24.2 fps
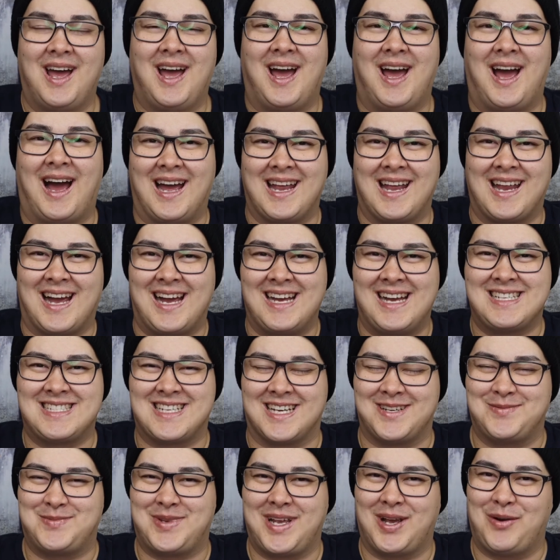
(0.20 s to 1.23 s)
Hi guys,
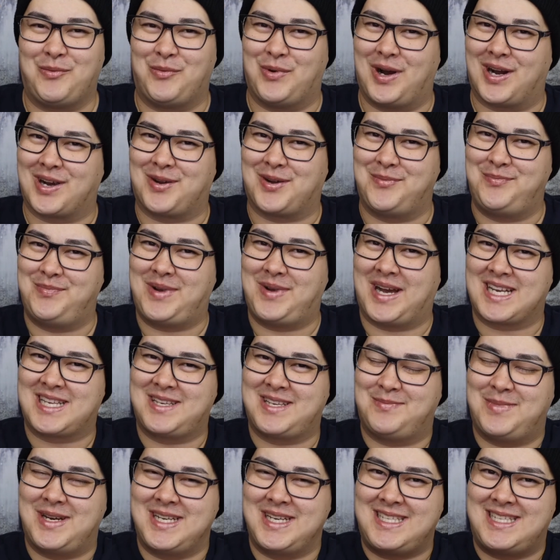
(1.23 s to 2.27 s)
James here. Welcome back to
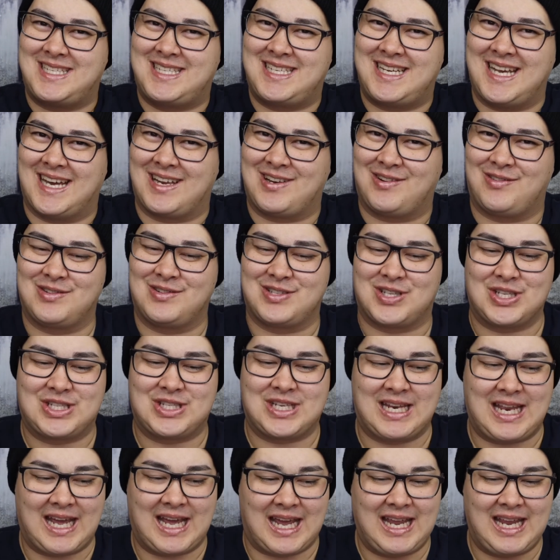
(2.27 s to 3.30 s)
my channel. So
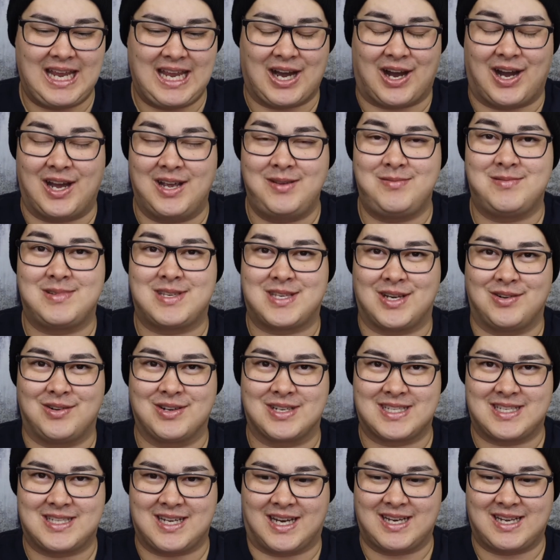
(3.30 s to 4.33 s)
today I'm so
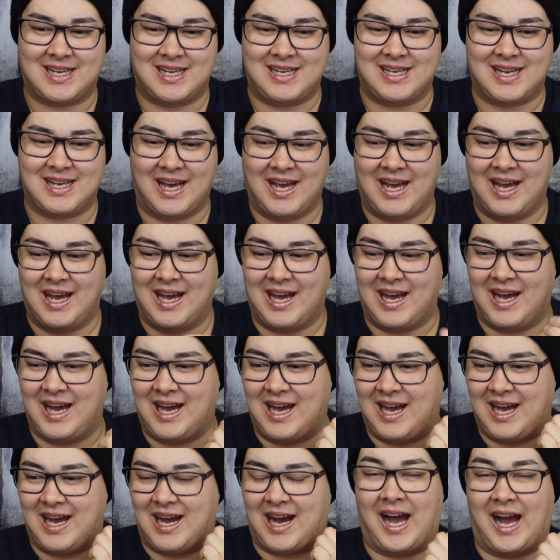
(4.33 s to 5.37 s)
excited.
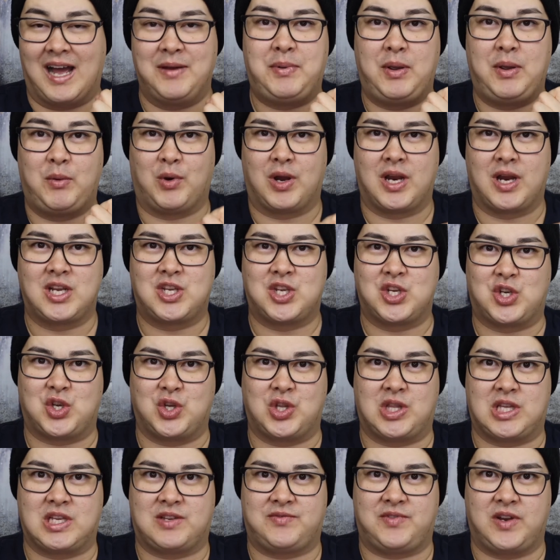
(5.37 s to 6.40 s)
I've been wanting to do
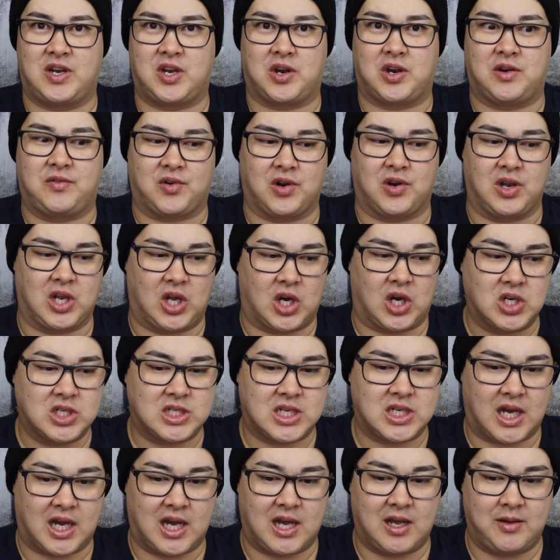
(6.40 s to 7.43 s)
this video for a long
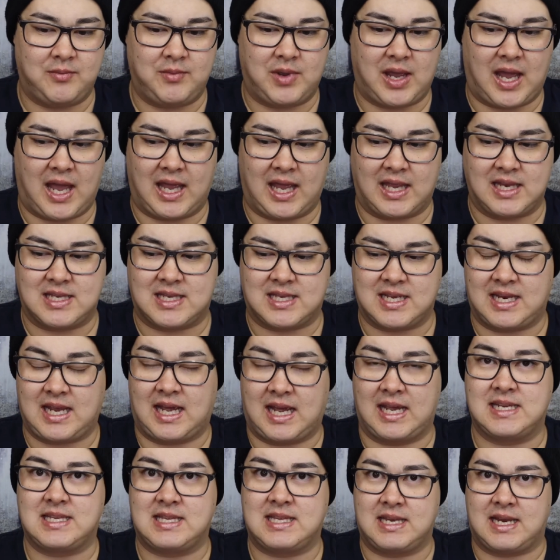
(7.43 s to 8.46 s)
time and today
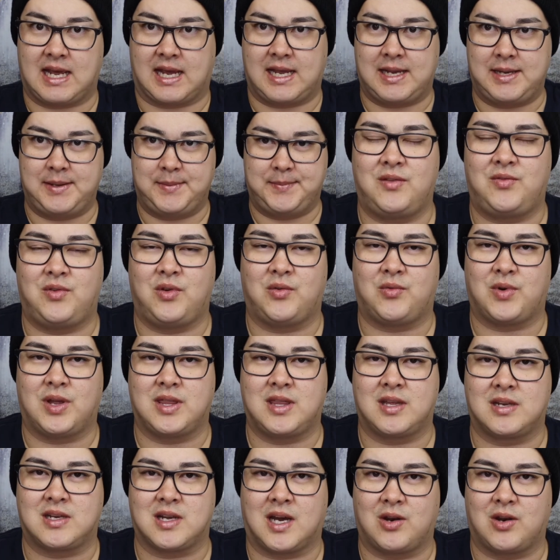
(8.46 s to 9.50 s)
is the day. If you read the
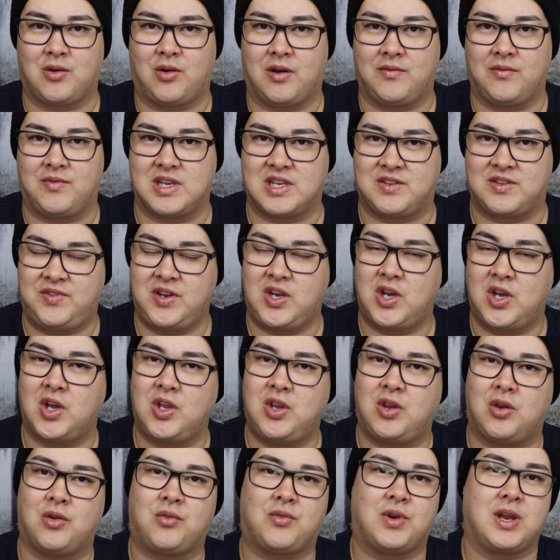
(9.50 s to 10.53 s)
title of this video,
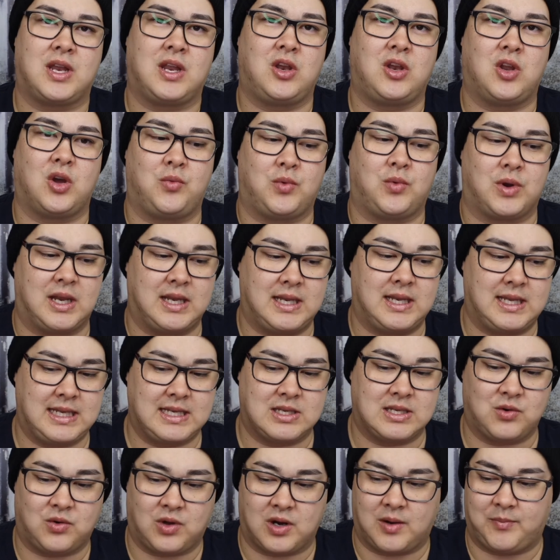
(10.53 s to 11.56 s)
you already know what it is
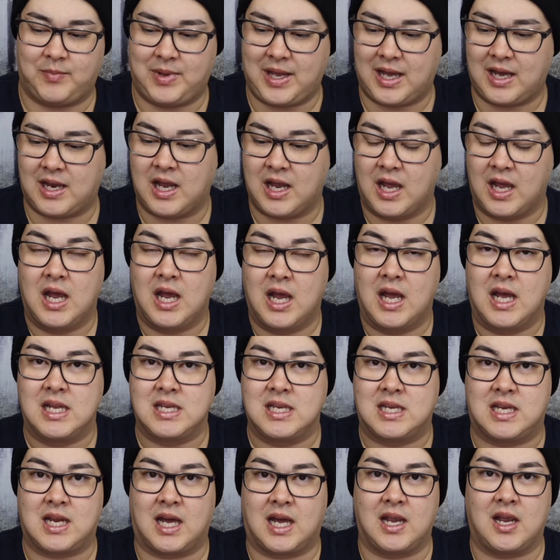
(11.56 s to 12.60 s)
all about.
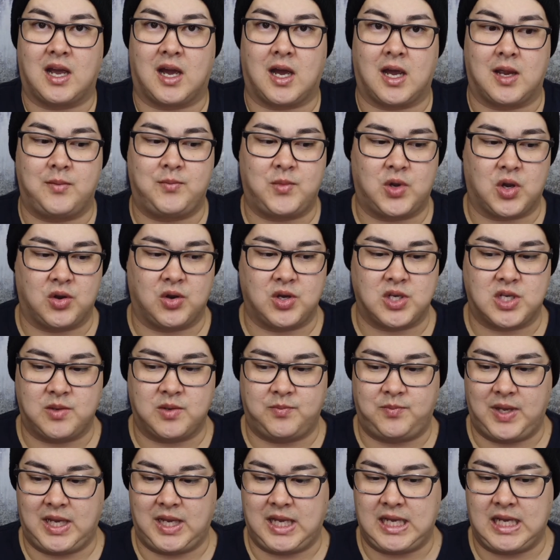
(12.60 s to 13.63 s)
Today I'm going to
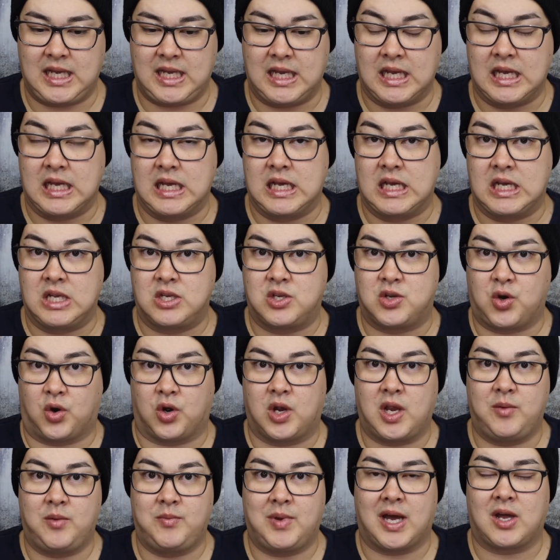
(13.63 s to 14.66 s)
be talking
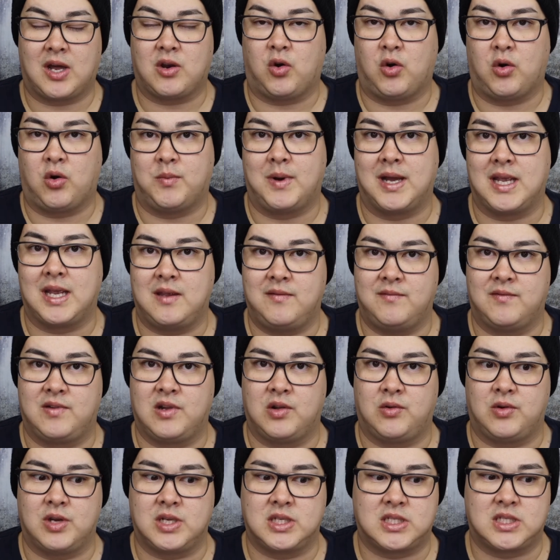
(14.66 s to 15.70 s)
about all my
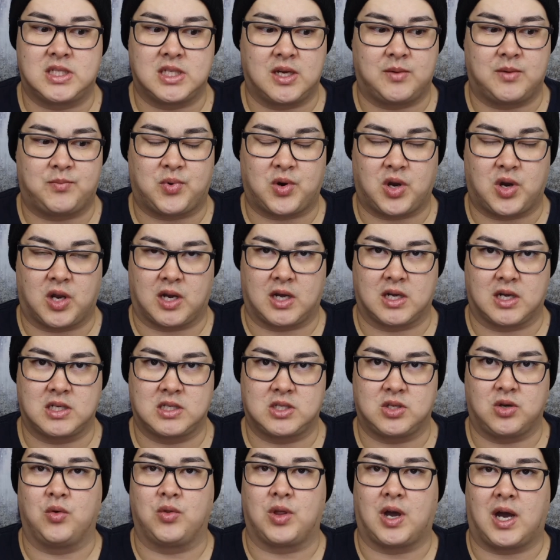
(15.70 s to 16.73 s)
influencer products,
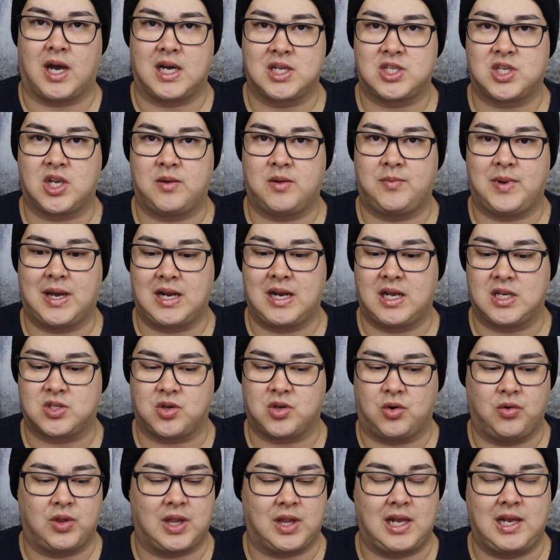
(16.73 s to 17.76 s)
all the eyeshadow palettes,
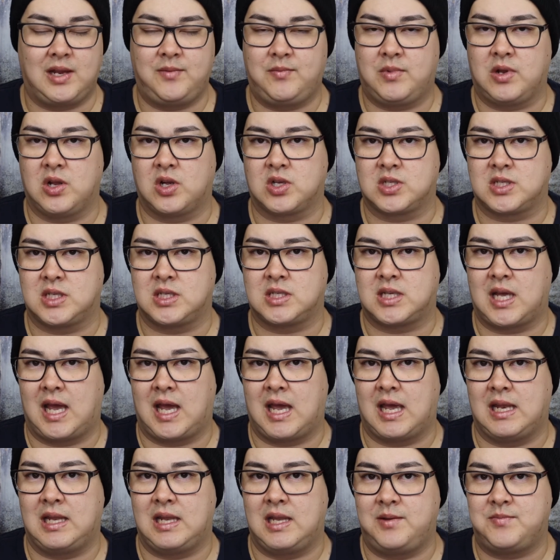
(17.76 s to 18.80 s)
all their lip glosses
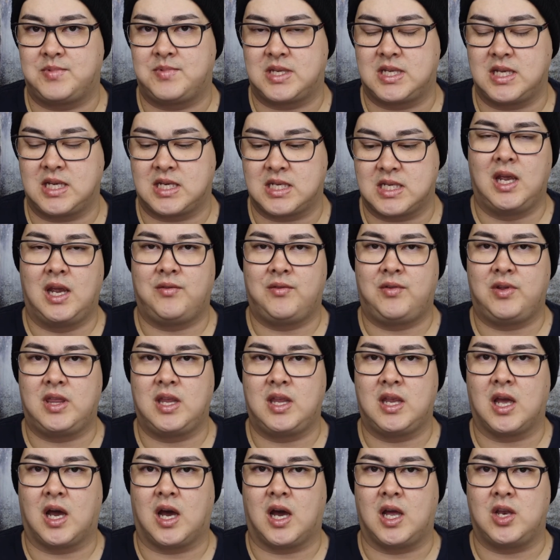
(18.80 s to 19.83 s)
and lipsticks,
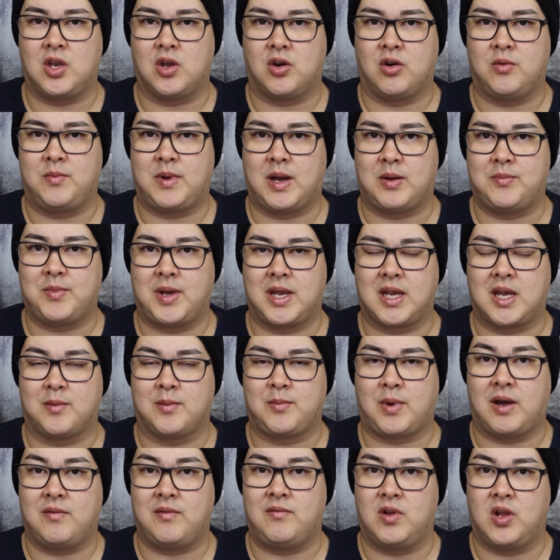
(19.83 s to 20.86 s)
everything I know about makeup
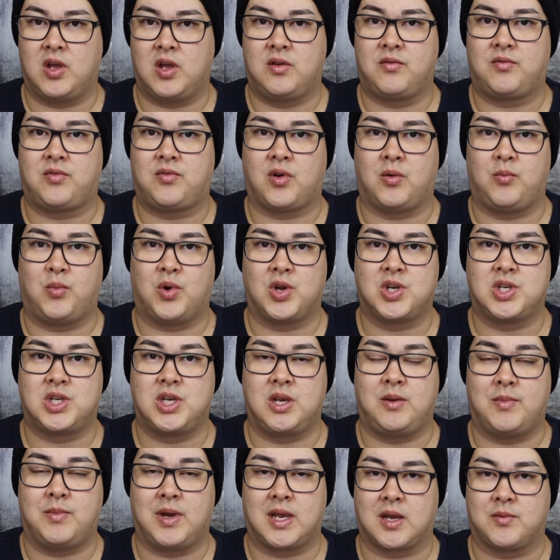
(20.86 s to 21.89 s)
I've learnt from watching
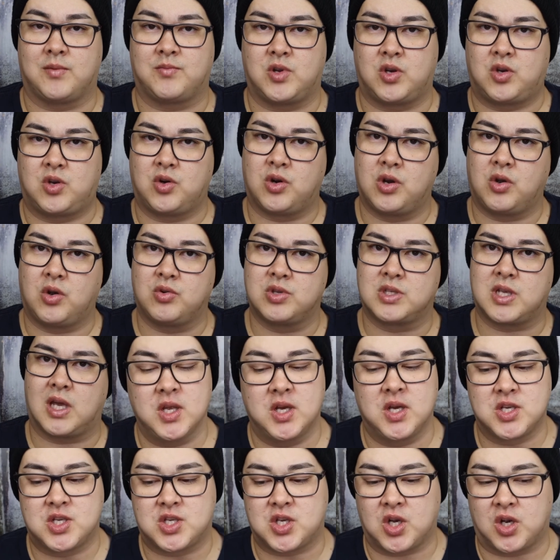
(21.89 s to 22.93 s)
makeup tutorials.
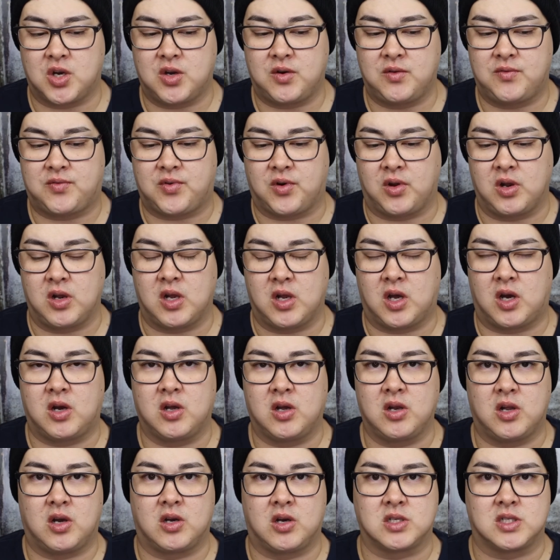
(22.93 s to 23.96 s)
So for a long,
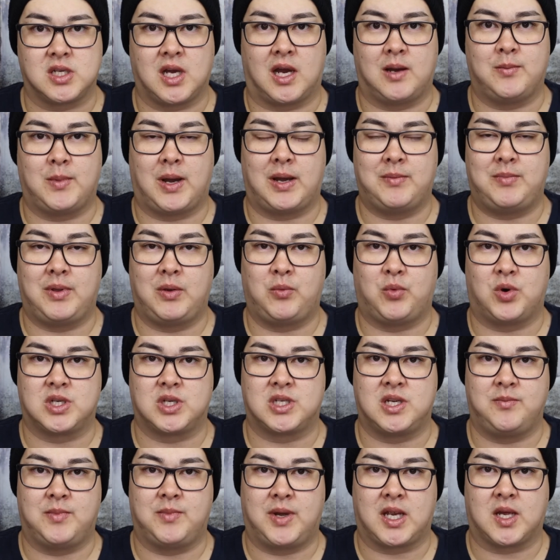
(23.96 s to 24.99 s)
long time I've been
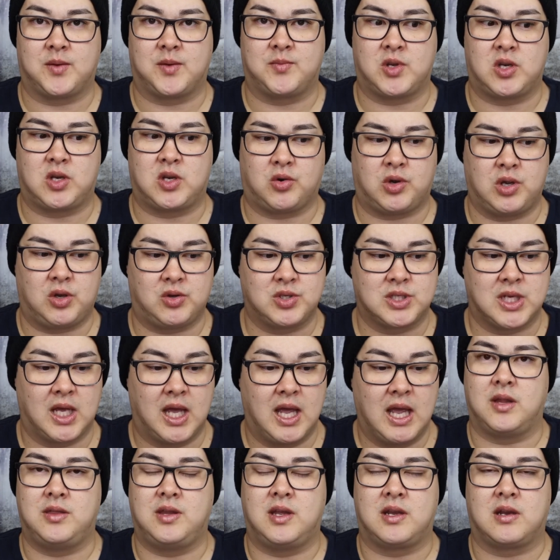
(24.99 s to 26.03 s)
watching makeup tutorials
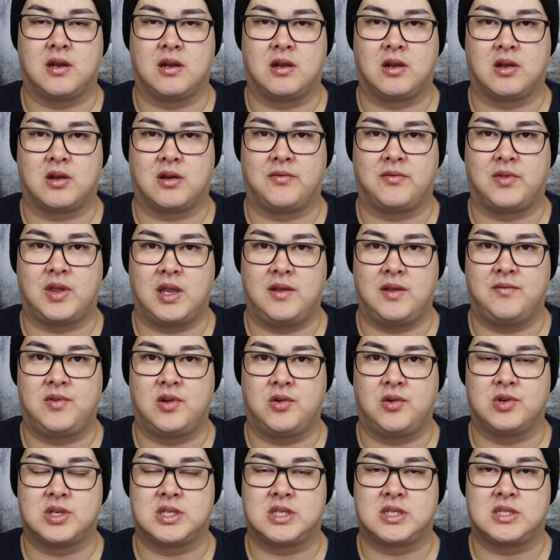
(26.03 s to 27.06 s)
and then a lot of the
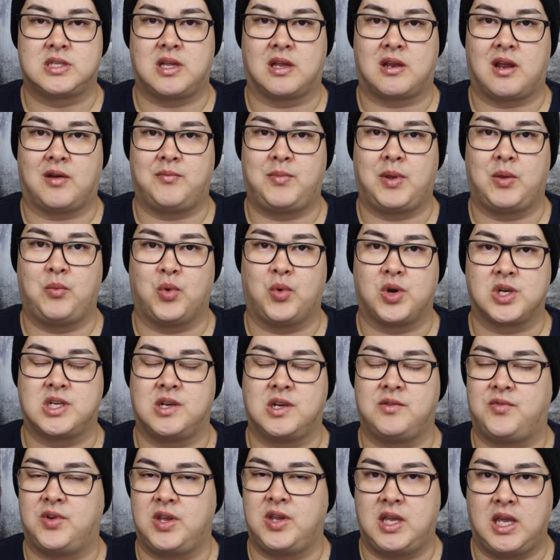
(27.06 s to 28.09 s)
influencers that I've been watching
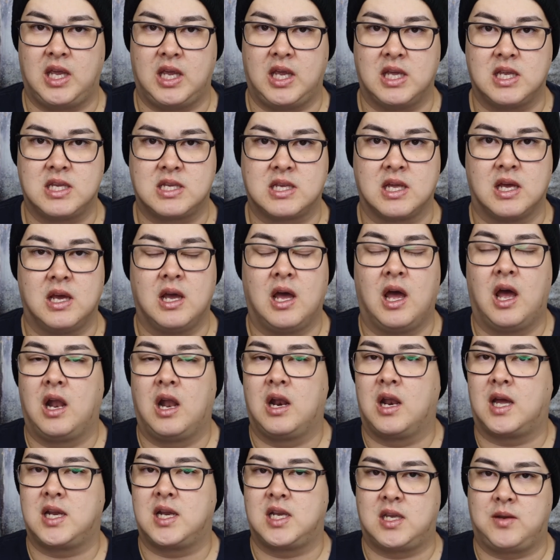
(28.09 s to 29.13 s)
for years
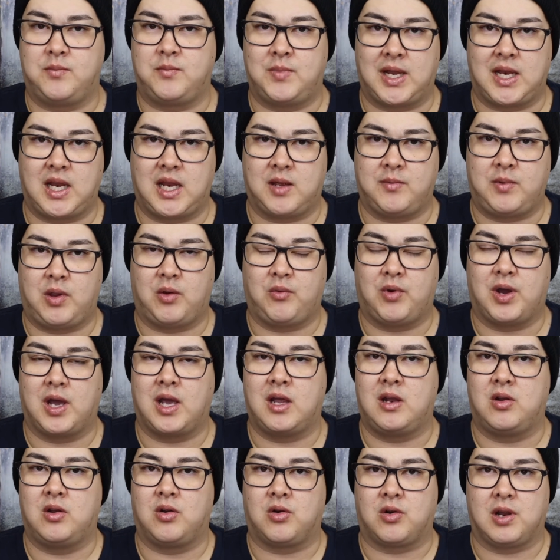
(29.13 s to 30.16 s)
like Manny
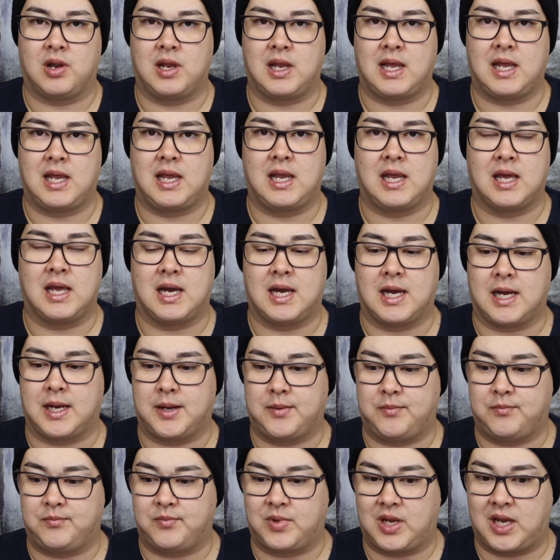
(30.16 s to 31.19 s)
MUA, Laura Lee, um,
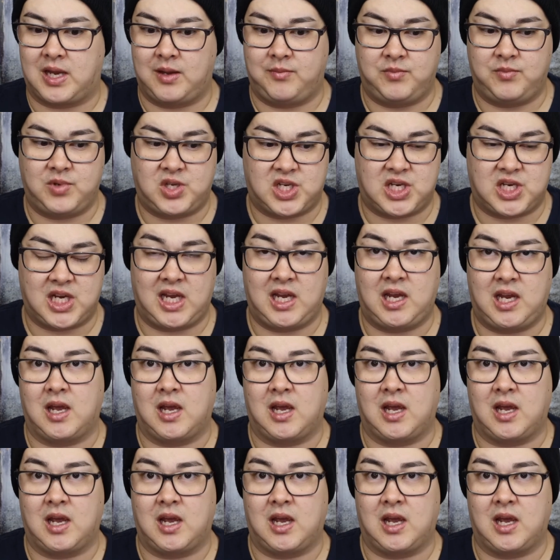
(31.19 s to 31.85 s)
Kim Chi.